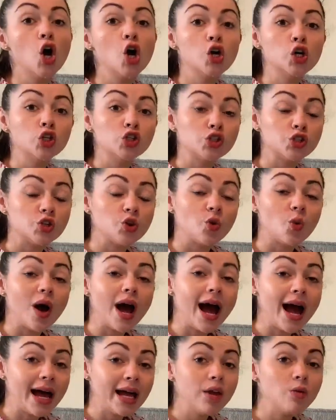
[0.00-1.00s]
So
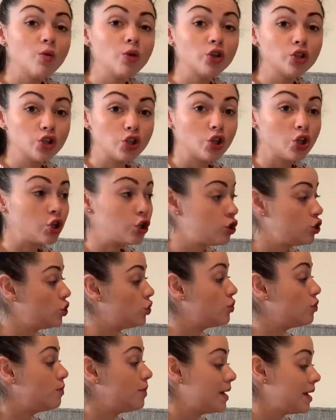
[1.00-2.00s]
I want you to
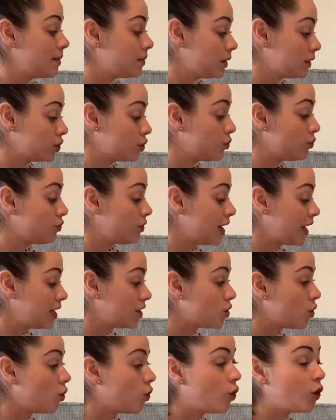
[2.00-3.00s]
be able to read
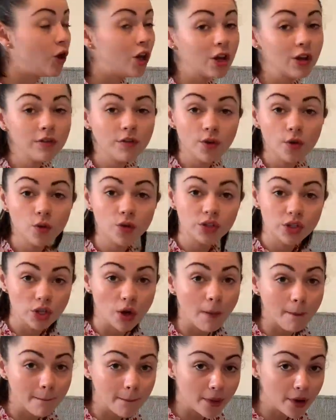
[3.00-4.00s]
all of those
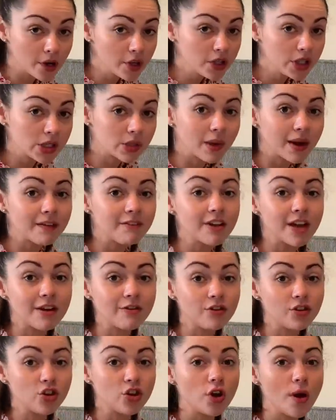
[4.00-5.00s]
numbers. So I've
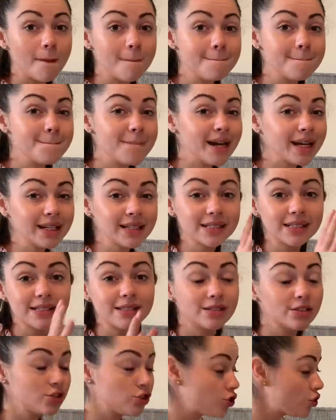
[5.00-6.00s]
given you a
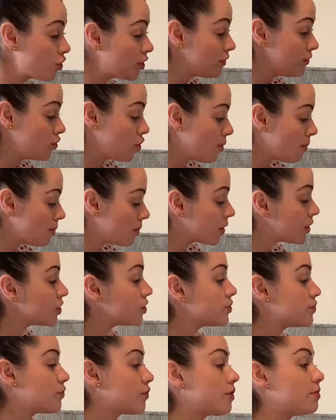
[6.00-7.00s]
mixture of numbers
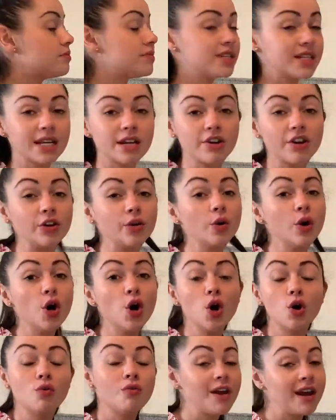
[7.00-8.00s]
from 0
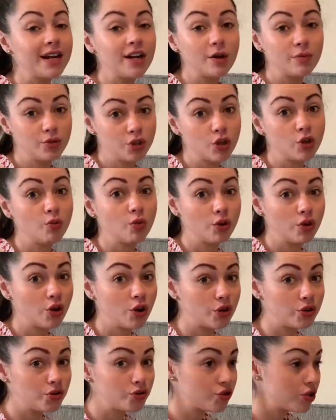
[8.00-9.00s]
right up to
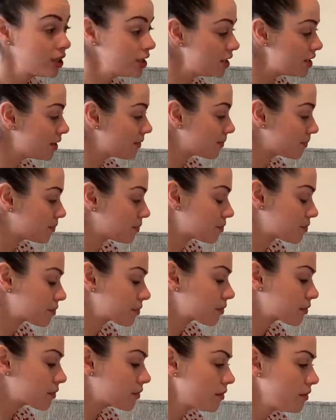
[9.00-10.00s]
100.
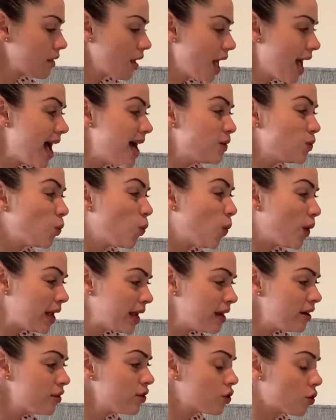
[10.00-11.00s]
And we
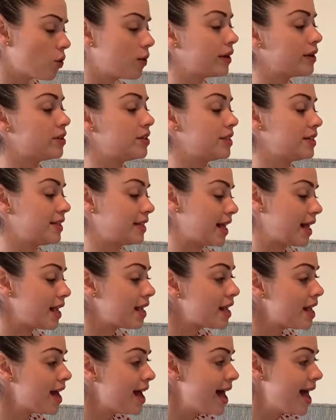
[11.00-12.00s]
are going to
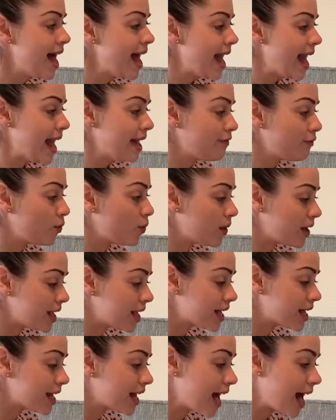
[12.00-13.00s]
see if we
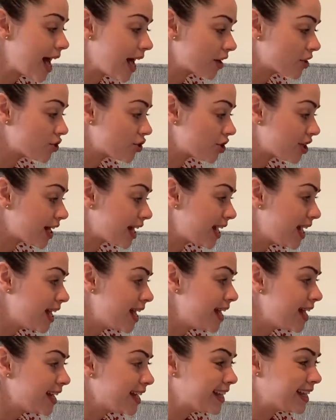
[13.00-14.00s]
can actually
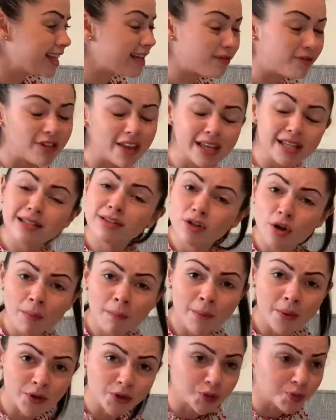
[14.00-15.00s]
give these
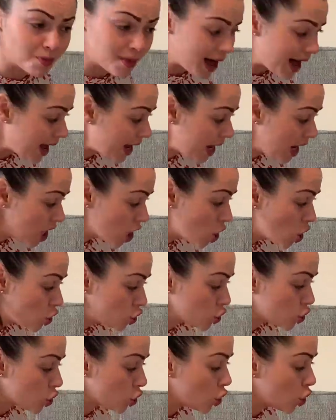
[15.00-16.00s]
numbers back
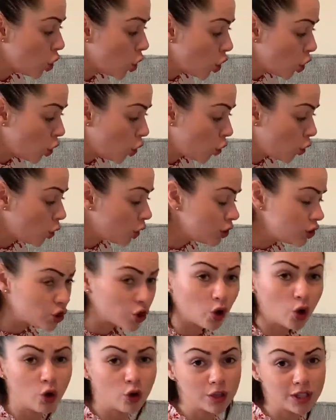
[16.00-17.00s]
to Odd
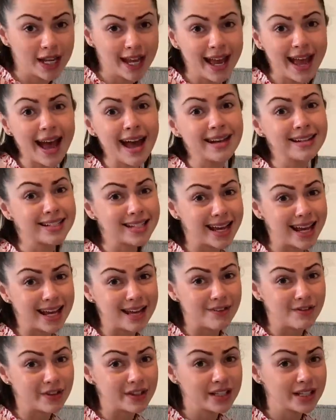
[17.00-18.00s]
Toddy and
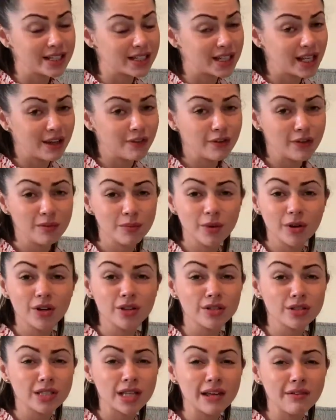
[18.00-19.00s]
Even Stephen,
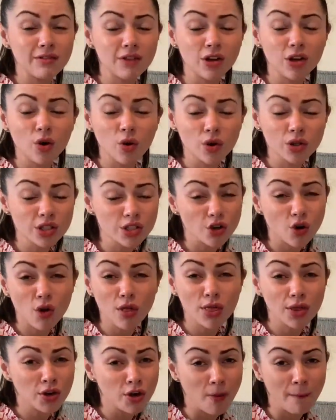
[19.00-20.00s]
because they've lost all the
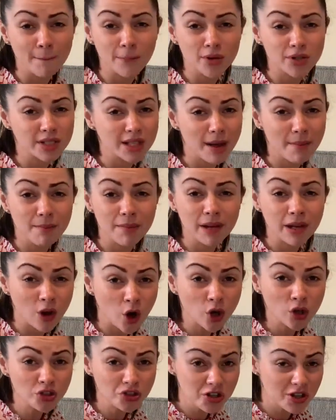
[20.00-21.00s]
numbers that
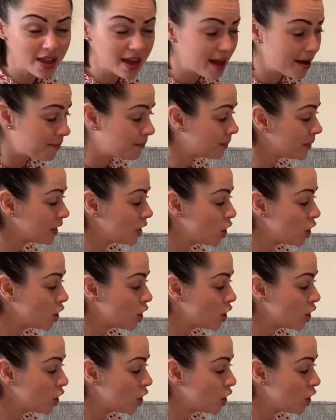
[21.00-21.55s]
belong to them.